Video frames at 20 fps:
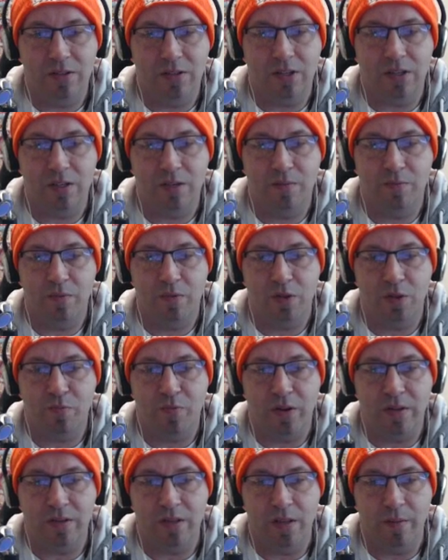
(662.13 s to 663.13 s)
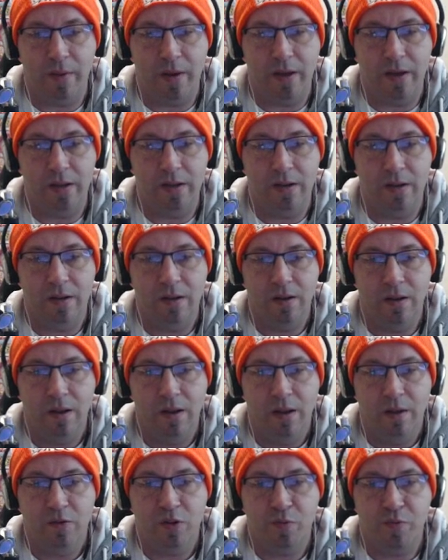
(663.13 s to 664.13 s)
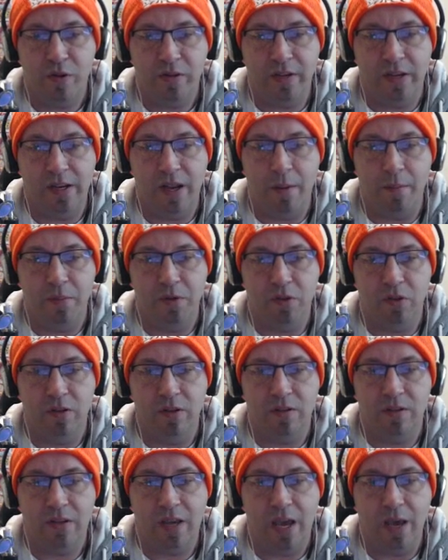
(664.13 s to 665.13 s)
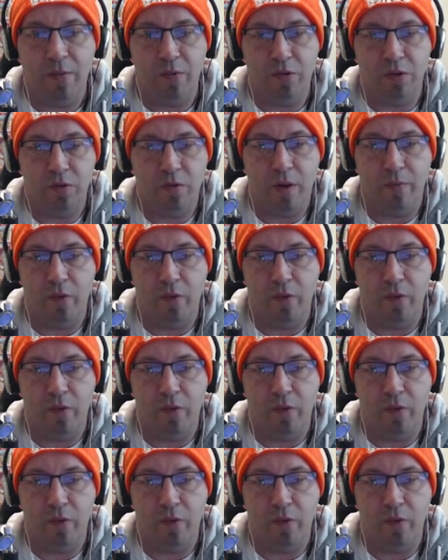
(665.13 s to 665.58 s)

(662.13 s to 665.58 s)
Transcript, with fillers: just just pressing the button, just pressing numbers on this keyboard as well.